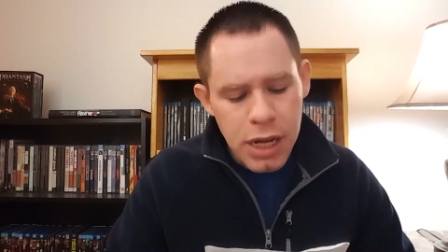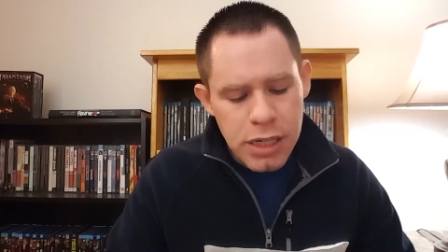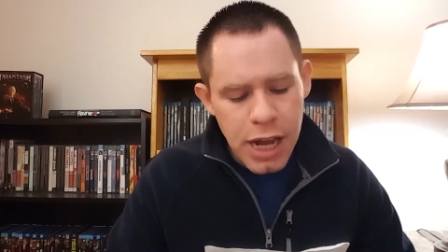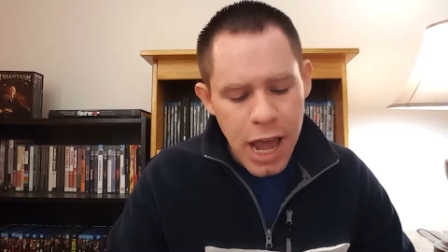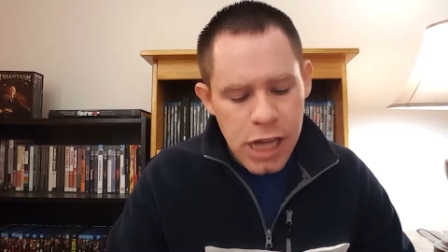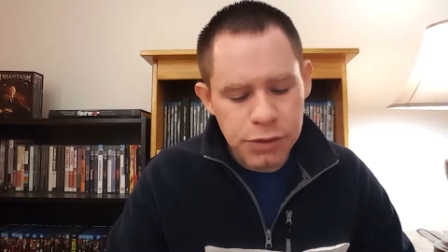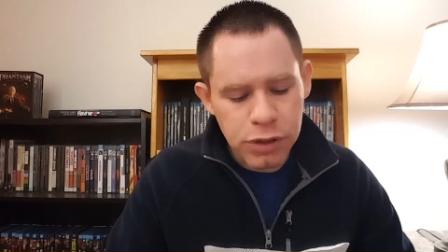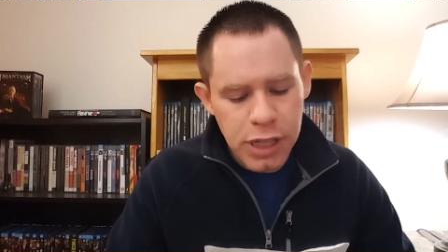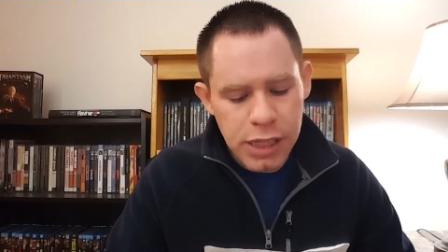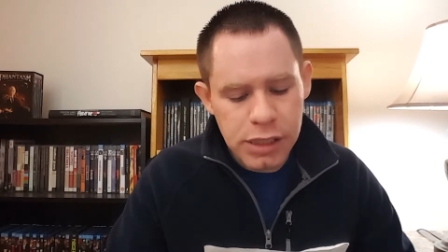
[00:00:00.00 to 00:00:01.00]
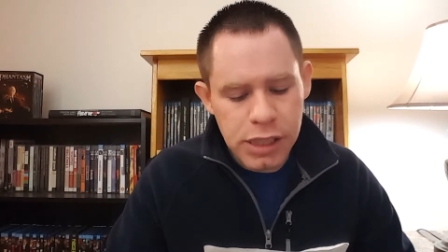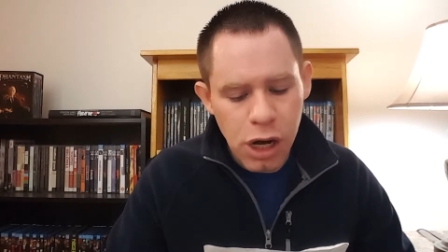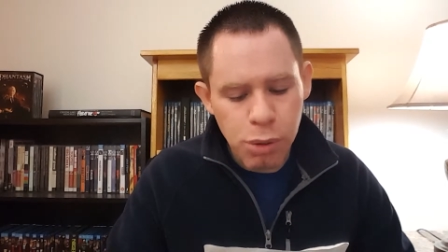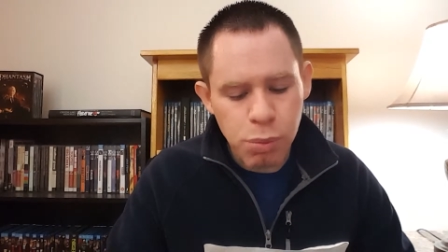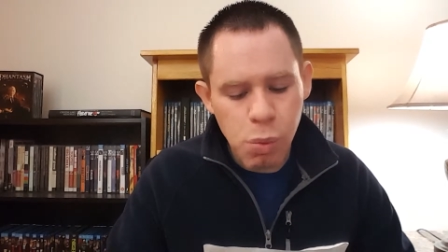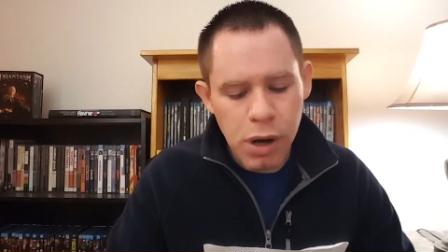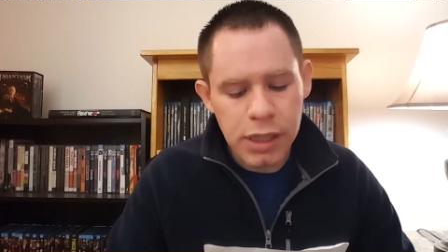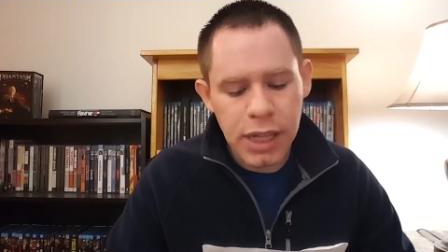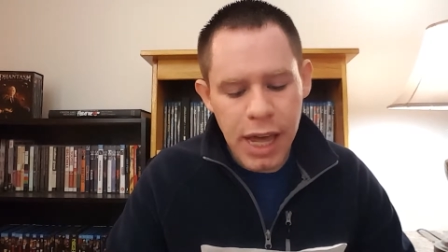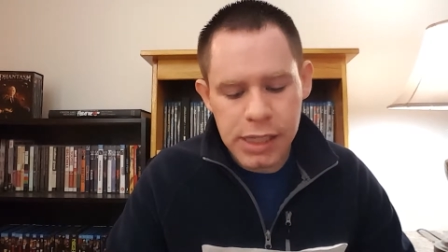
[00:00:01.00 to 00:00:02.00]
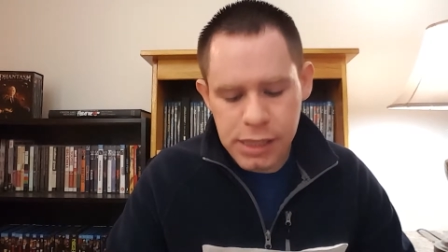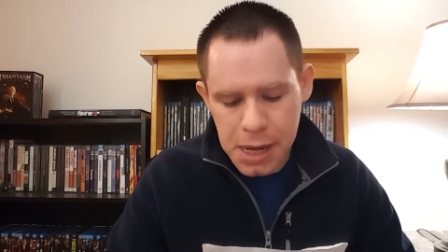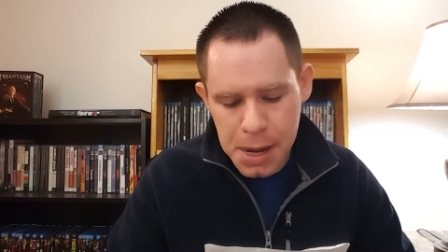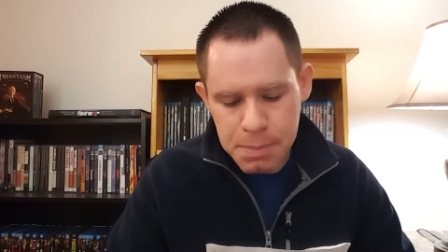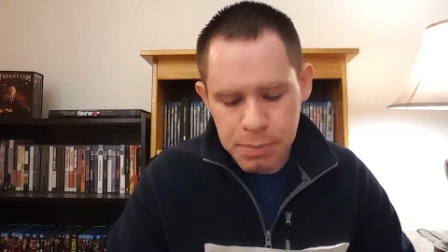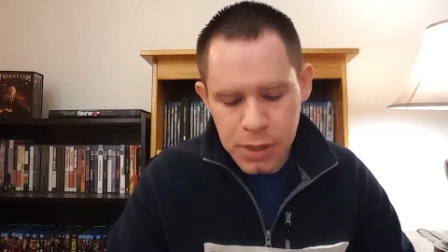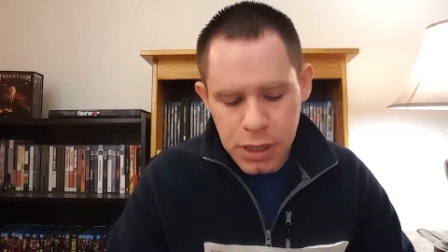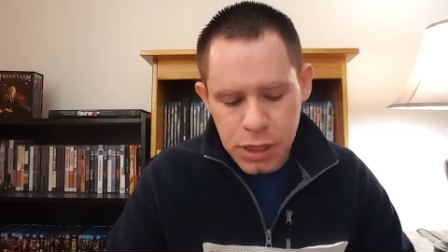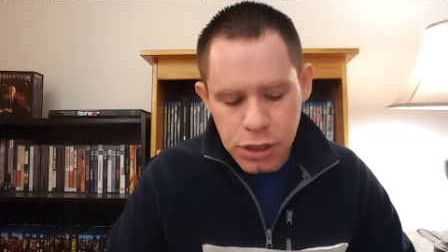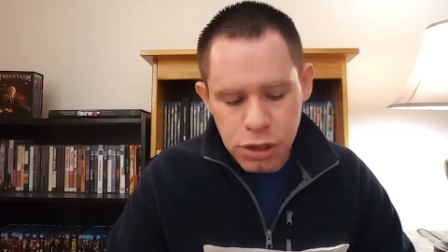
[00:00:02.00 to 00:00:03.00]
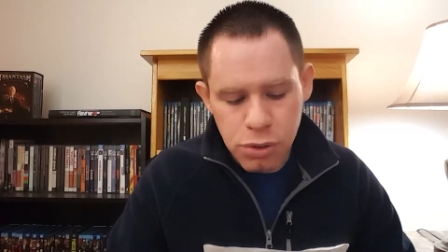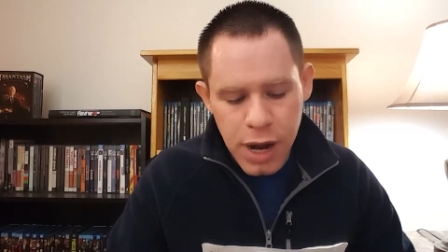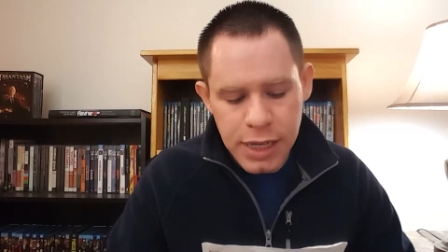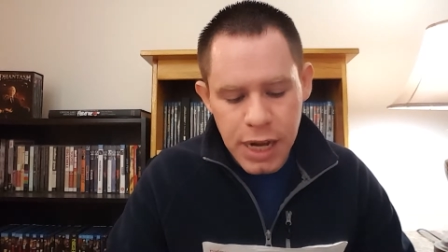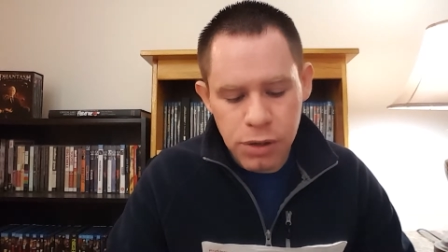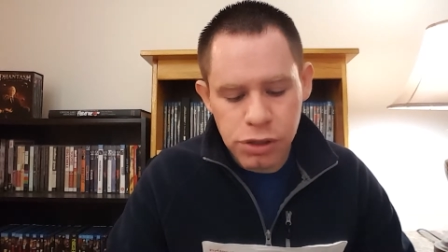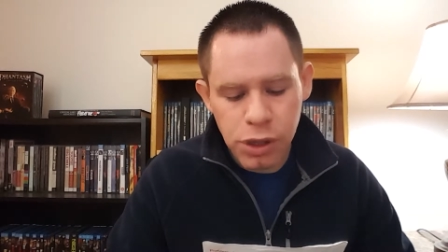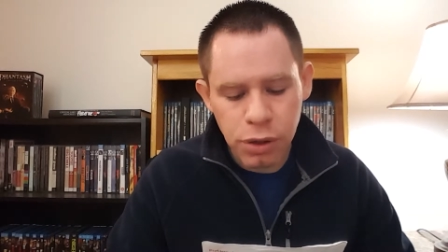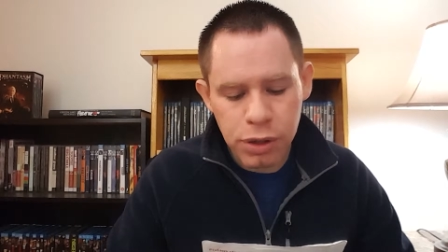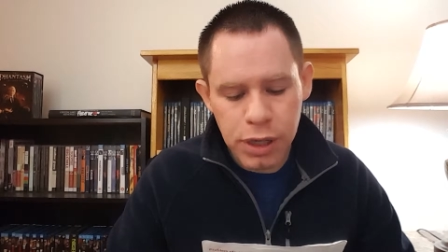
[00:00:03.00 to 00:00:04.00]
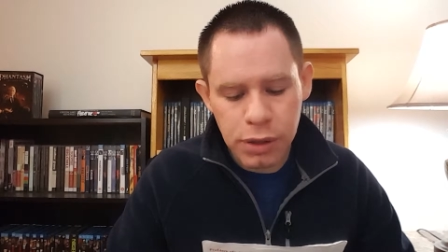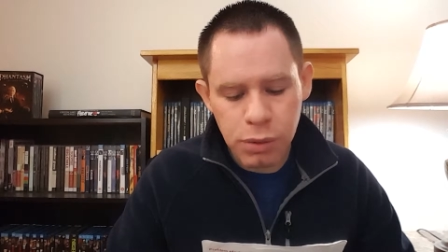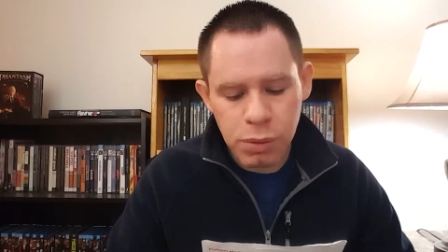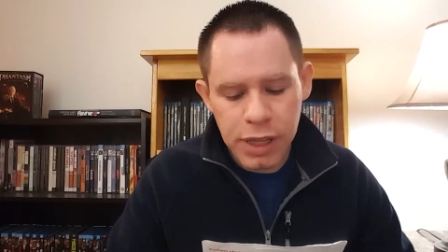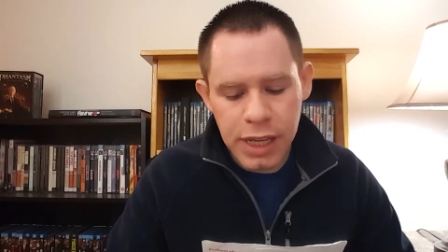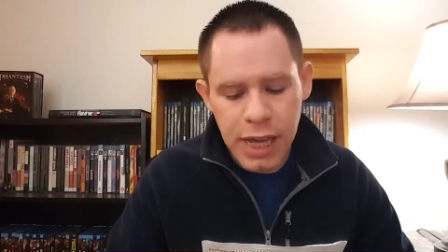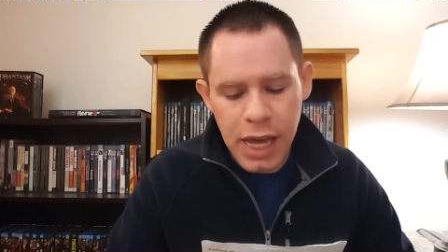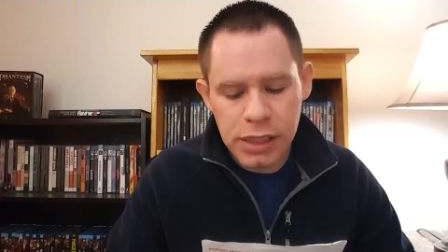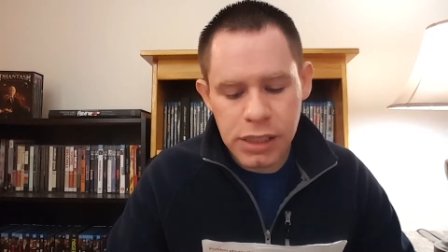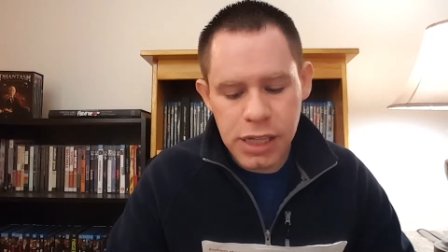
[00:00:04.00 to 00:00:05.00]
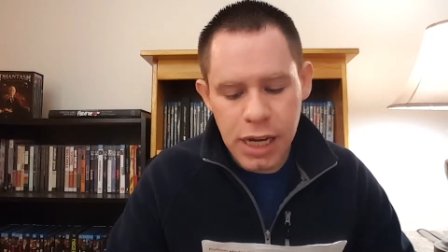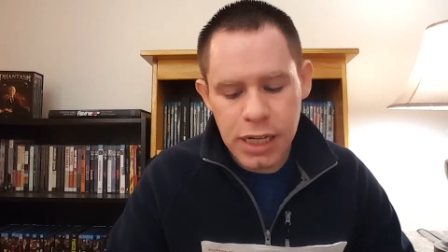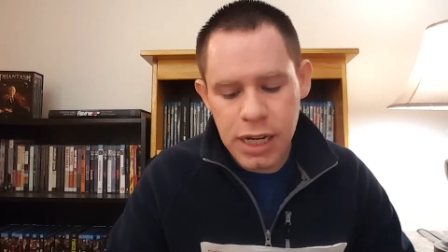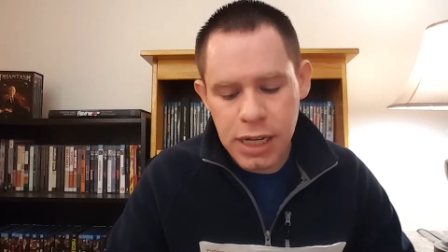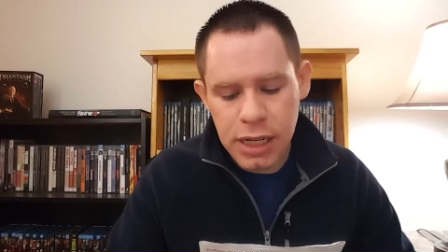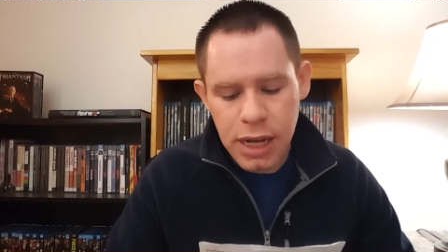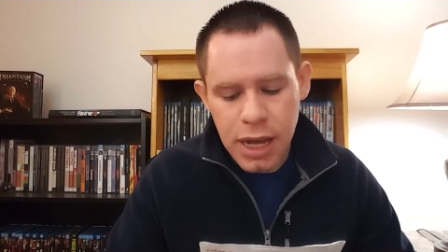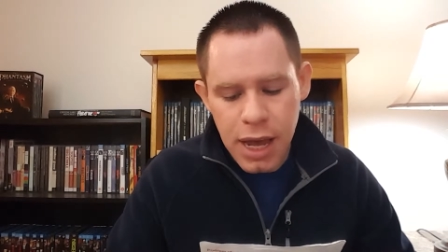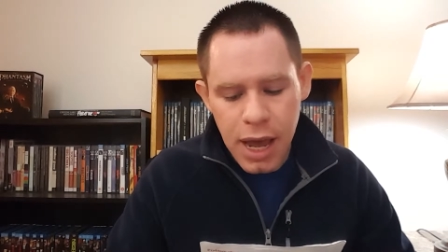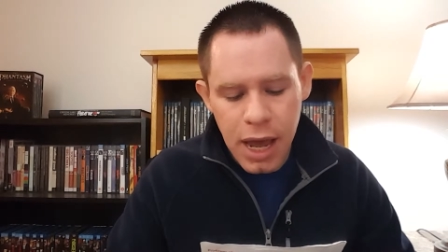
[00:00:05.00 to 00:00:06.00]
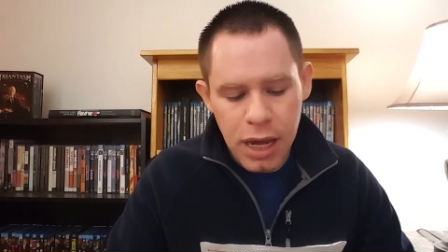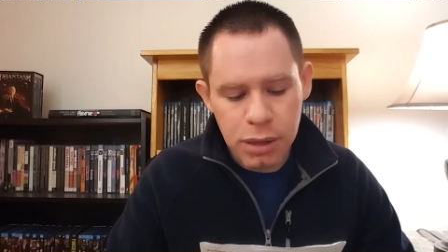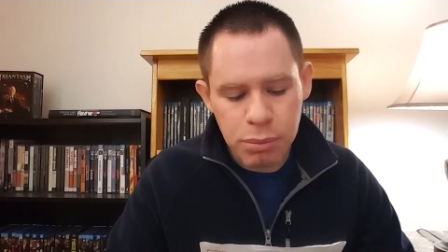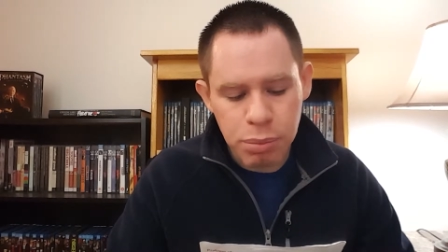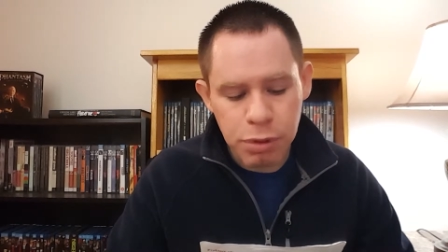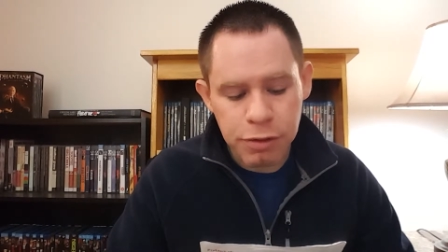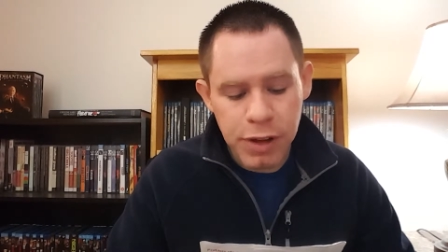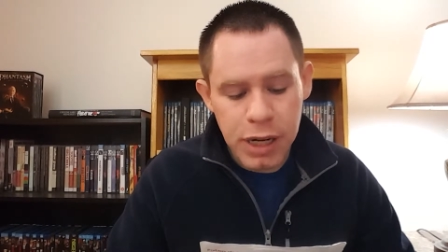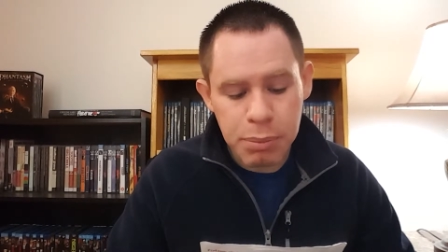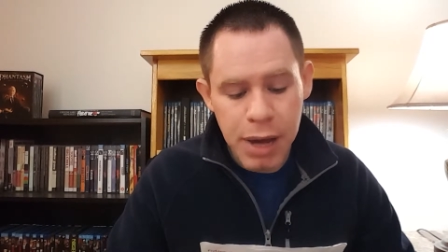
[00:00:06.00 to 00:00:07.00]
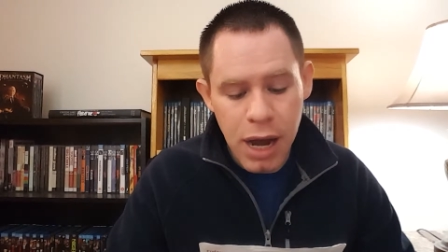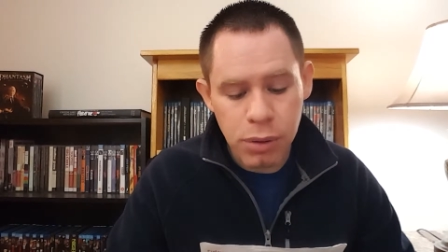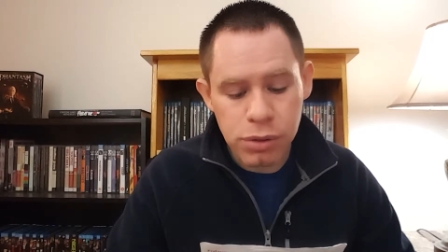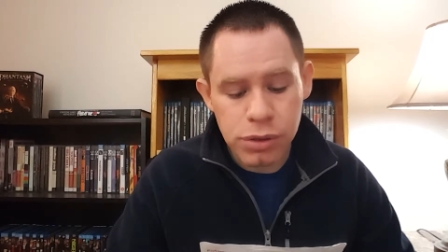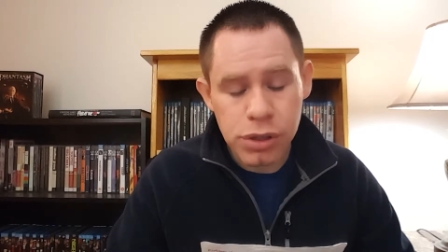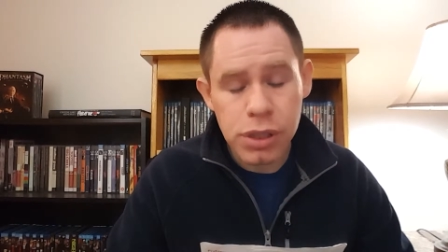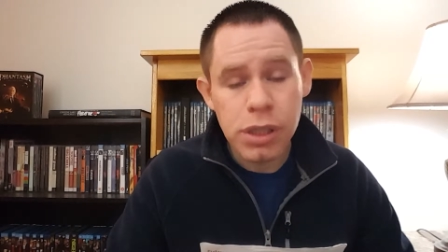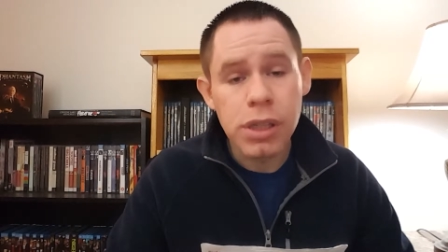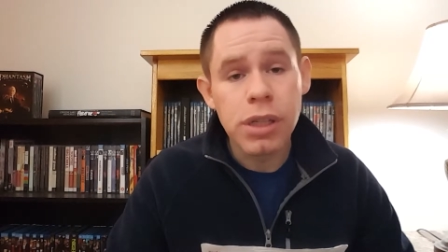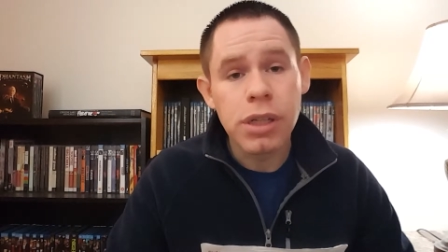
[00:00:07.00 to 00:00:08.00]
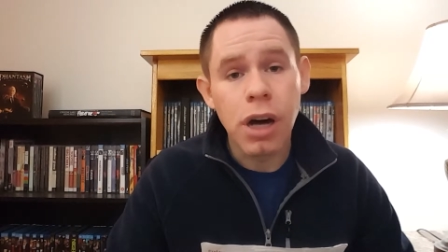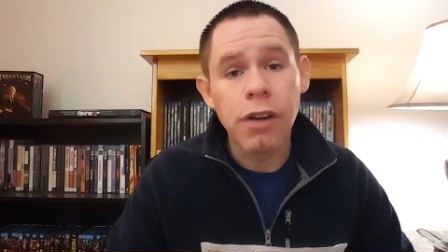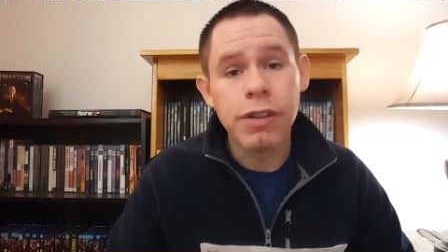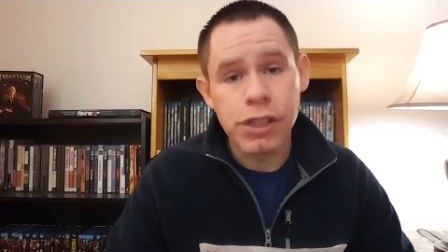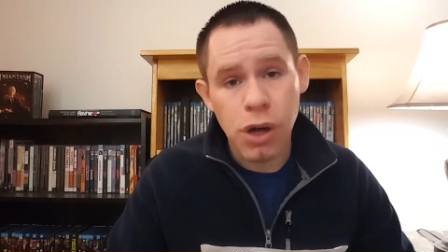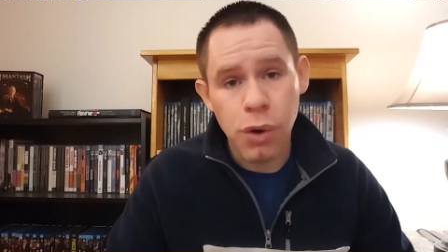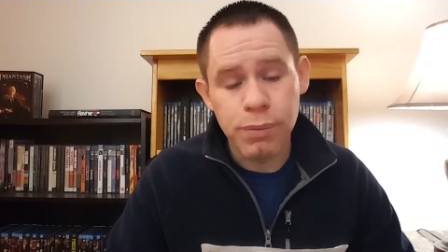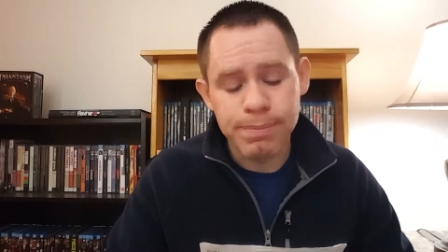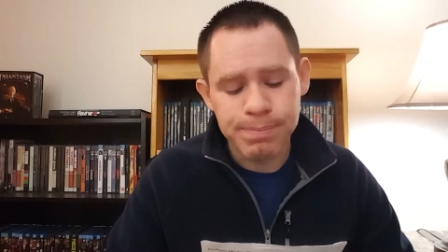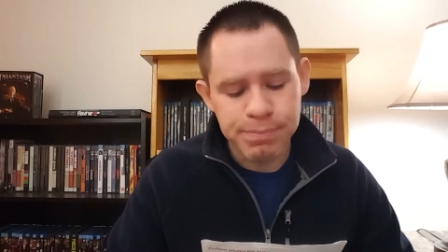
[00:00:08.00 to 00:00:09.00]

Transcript: to ask for Clancy's help one last time to track down a serial killer with a ghastly technique and prophetic powers of his own.